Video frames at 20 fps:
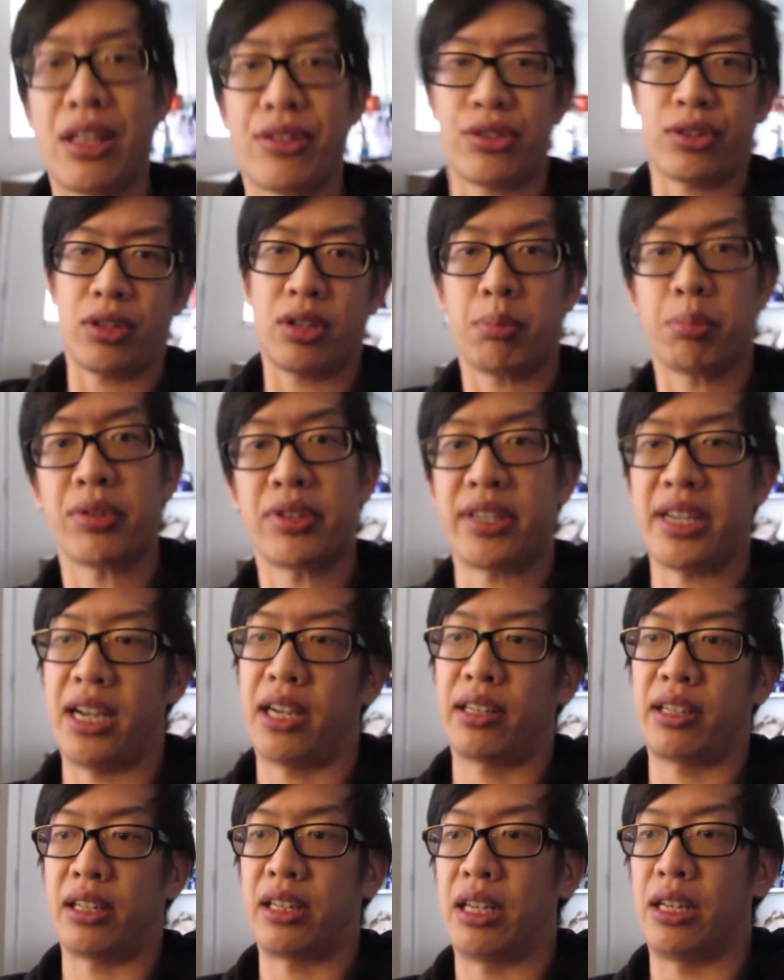going to
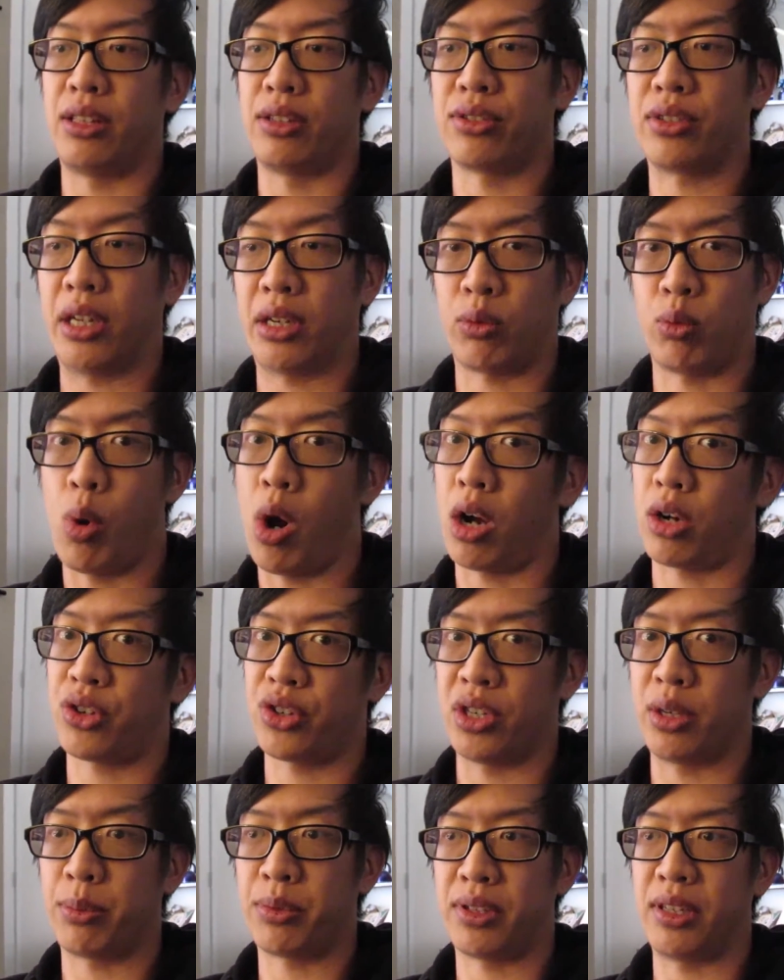protect against like rock
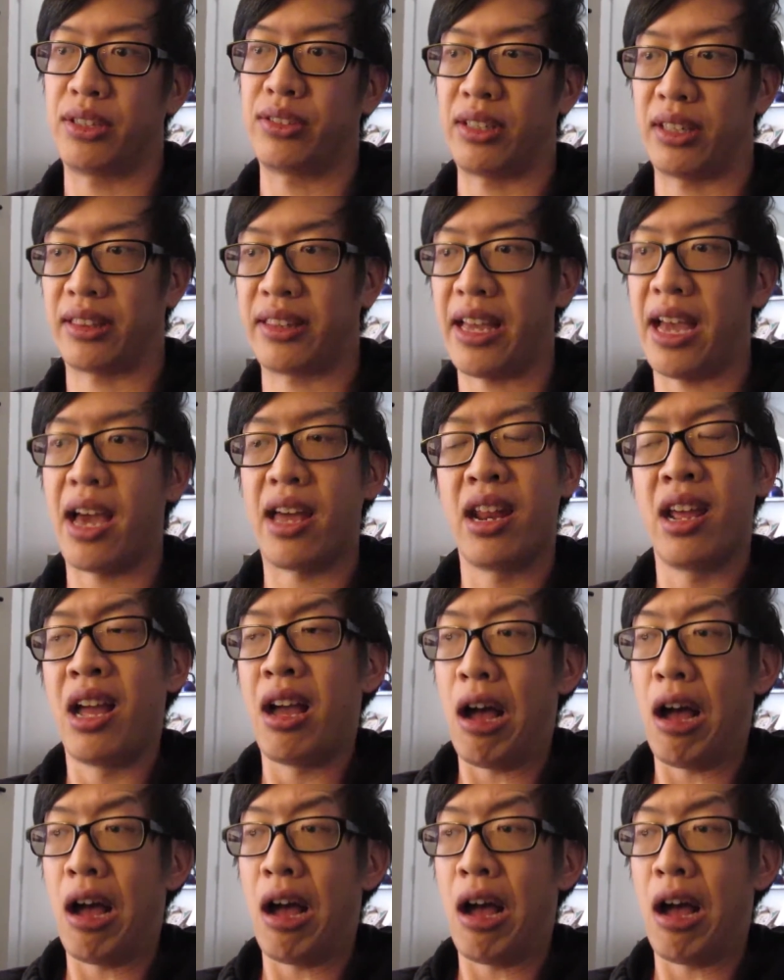chips, things like that.